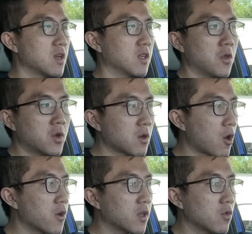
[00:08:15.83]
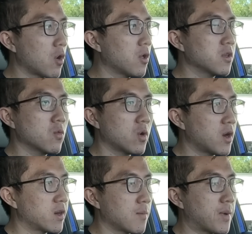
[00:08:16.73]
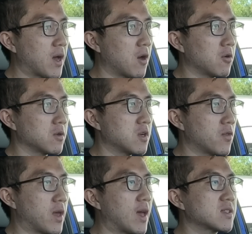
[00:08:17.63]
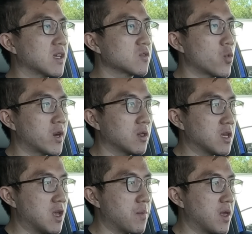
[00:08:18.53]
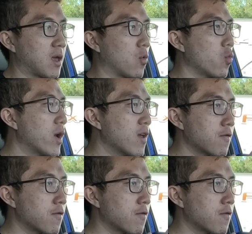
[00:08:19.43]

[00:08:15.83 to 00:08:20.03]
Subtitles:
You can argue all you want about, you know, the SS1LE being a way